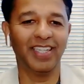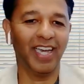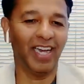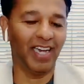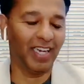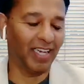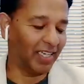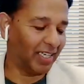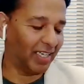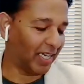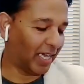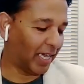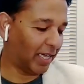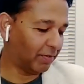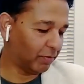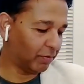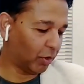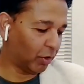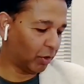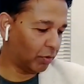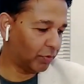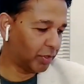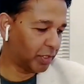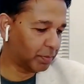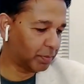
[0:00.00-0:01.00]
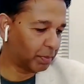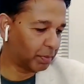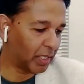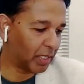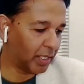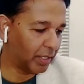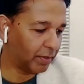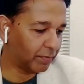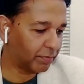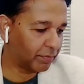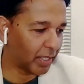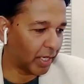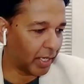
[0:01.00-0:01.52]
Yeah, I've always
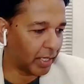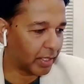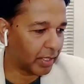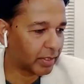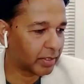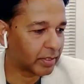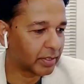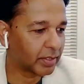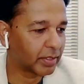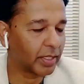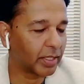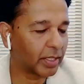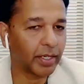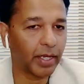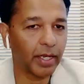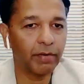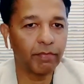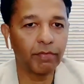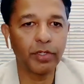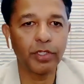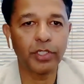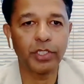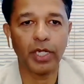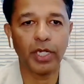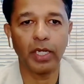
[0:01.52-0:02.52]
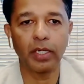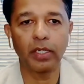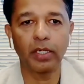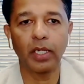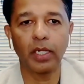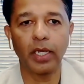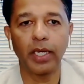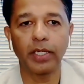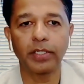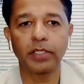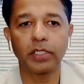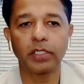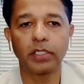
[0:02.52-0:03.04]
believed that every
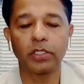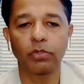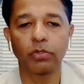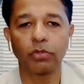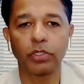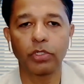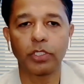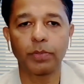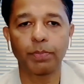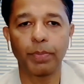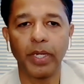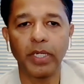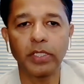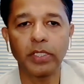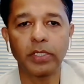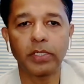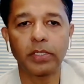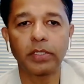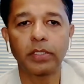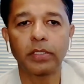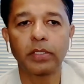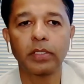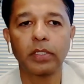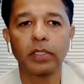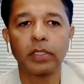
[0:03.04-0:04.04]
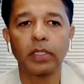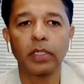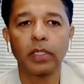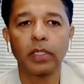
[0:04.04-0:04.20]
channel has its own space,